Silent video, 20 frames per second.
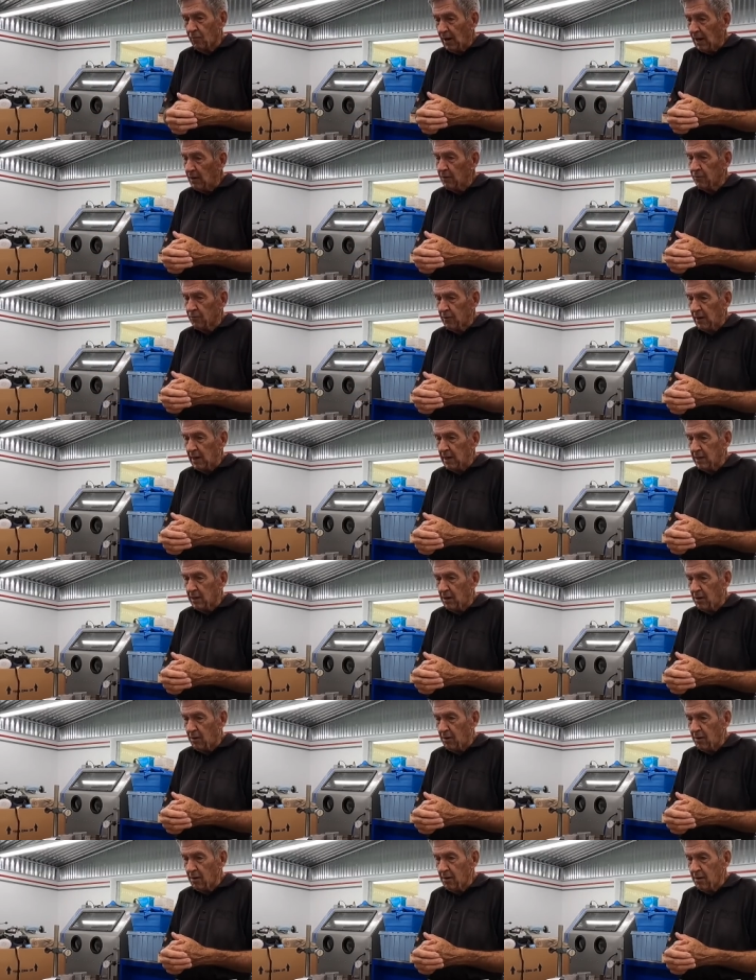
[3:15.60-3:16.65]
round track
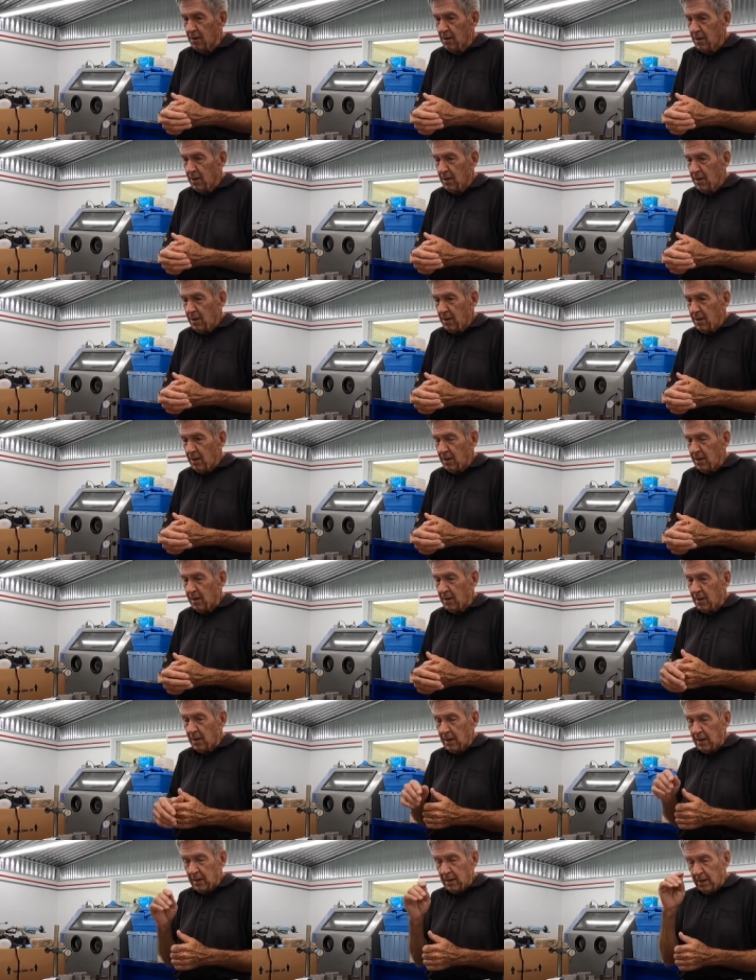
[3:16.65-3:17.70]
car. And in
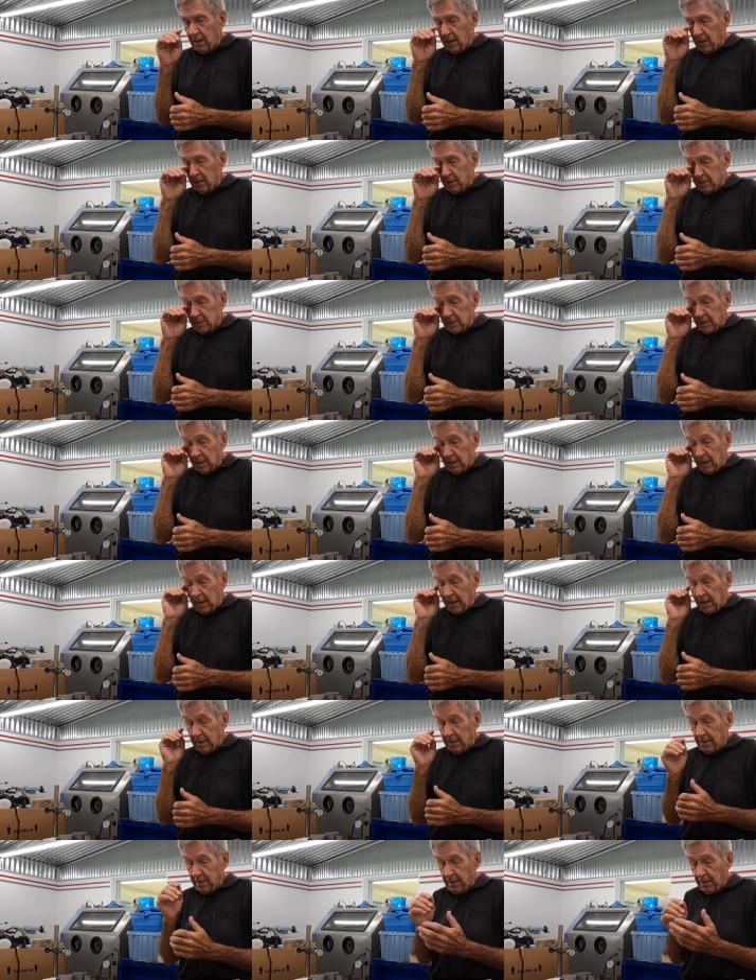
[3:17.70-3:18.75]
that days, they
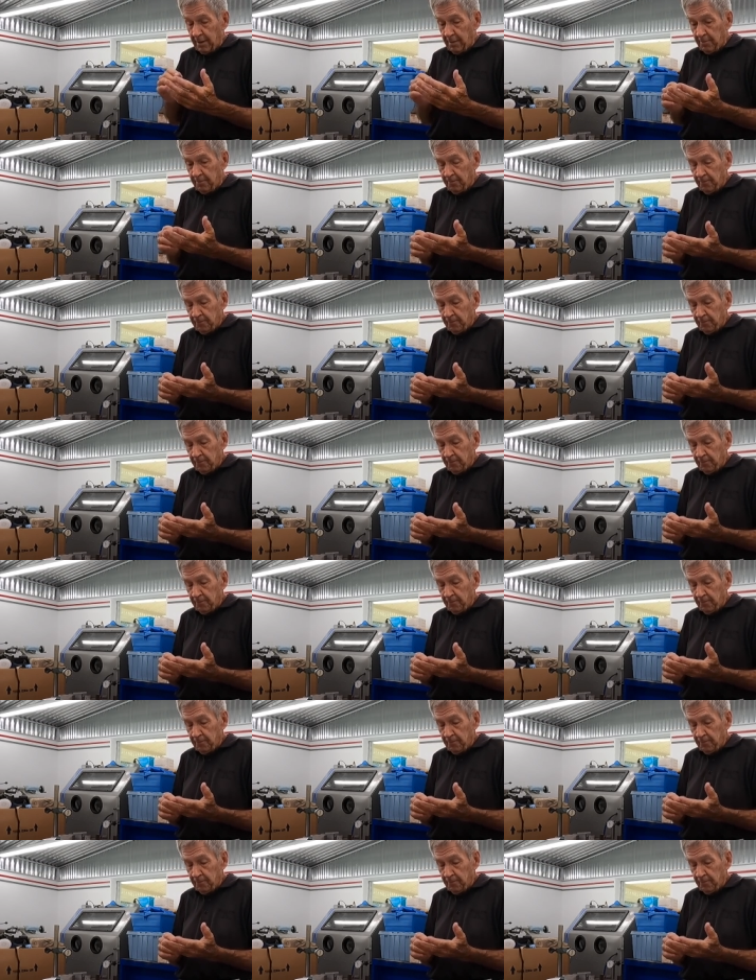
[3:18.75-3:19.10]
had, uh,